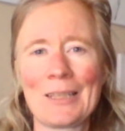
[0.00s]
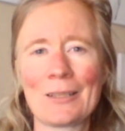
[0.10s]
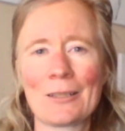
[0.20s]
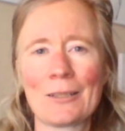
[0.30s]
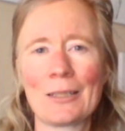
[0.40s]

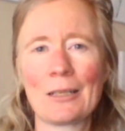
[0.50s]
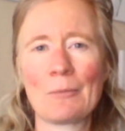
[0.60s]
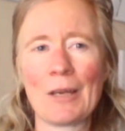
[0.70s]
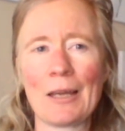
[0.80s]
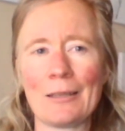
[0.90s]
doesn't think
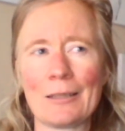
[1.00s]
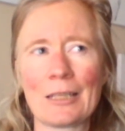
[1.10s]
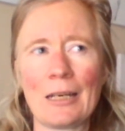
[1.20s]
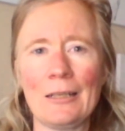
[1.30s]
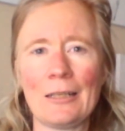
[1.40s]
about
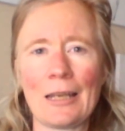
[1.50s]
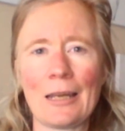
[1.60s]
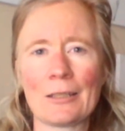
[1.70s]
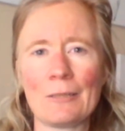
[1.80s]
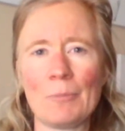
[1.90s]
the
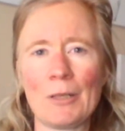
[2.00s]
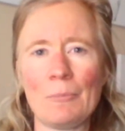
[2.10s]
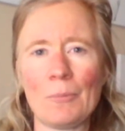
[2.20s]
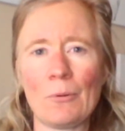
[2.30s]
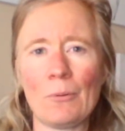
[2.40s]
10,000
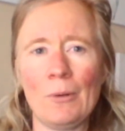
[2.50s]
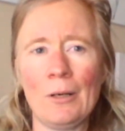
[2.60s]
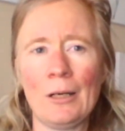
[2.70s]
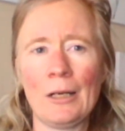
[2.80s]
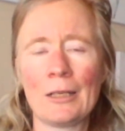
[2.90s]
people
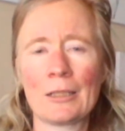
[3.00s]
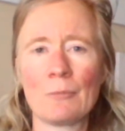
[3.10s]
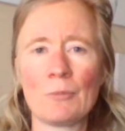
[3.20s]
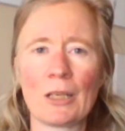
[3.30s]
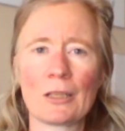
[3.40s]

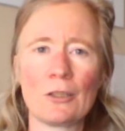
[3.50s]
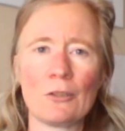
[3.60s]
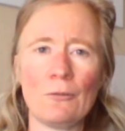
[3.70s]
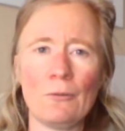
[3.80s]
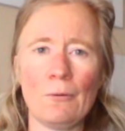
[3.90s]
subjected
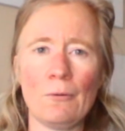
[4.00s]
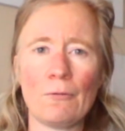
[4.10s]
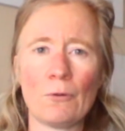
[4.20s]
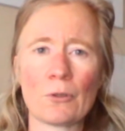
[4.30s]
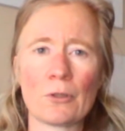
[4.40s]
to
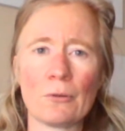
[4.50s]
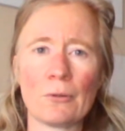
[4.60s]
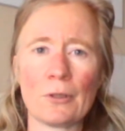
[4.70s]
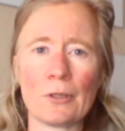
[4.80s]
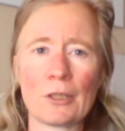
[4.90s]
forced
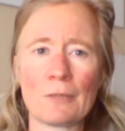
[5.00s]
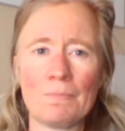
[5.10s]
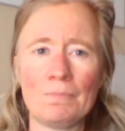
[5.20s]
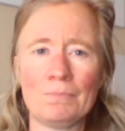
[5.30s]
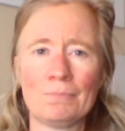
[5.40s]
orders
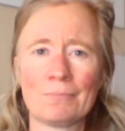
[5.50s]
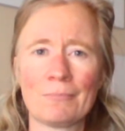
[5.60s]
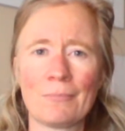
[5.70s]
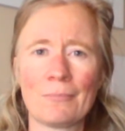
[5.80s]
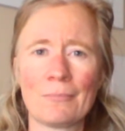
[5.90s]

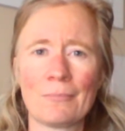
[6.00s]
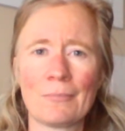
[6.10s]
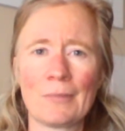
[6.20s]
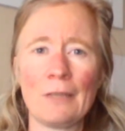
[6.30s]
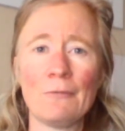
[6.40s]

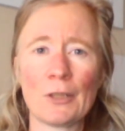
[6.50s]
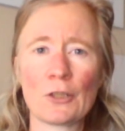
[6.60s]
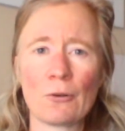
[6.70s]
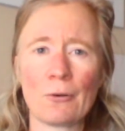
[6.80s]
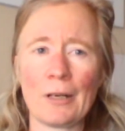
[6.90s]
in
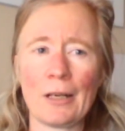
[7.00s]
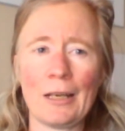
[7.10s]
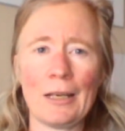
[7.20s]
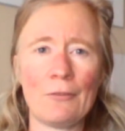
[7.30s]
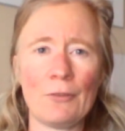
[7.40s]
Victoria
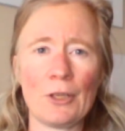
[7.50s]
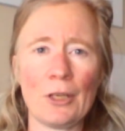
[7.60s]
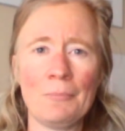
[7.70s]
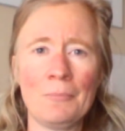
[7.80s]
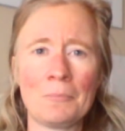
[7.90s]
every
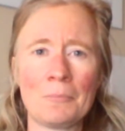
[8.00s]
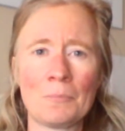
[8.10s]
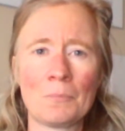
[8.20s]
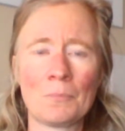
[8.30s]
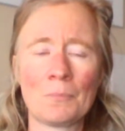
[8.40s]
year.
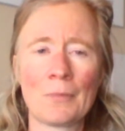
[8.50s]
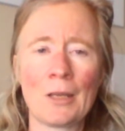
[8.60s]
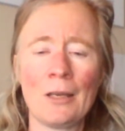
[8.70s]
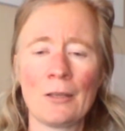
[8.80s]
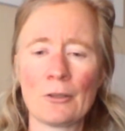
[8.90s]

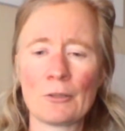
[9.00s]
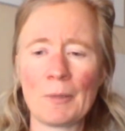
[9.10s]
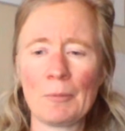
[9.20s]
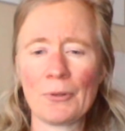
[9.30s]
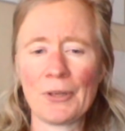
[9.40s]
Those
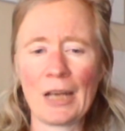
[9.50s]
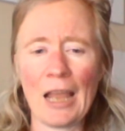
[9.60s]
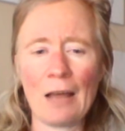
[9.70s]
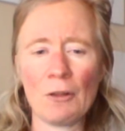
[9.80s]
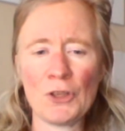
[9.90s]
people that are
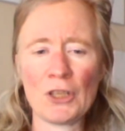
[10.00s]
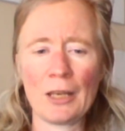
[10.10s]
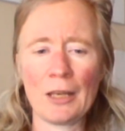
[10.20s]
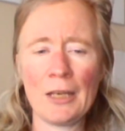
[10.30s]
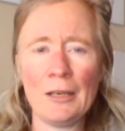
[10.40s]
held
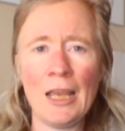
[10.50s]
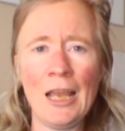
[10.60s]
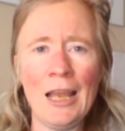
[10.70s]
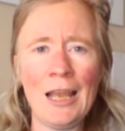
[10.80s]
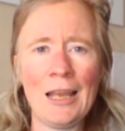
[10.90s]
down
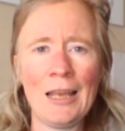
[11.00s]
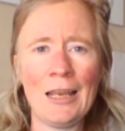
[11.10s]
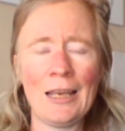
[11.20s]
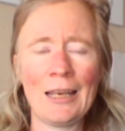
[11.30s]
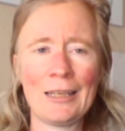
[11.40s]

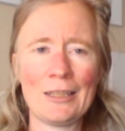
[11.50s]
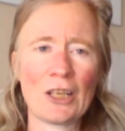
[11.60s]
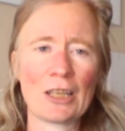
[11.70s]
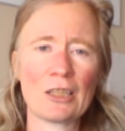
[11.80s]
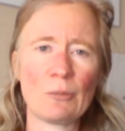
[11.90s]
and
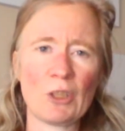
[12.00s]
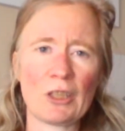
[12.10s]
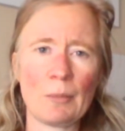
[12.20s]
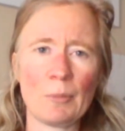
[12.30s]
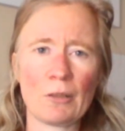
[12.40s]
injected with
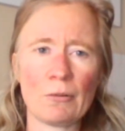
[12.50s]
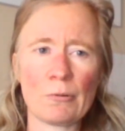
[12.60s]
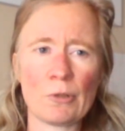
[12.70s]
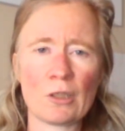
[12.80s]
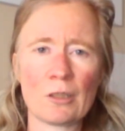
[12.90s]

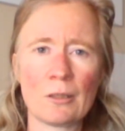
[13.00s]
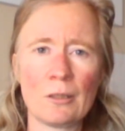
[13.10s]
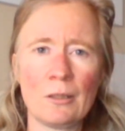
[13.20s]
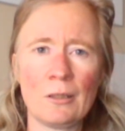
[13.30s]
chemicals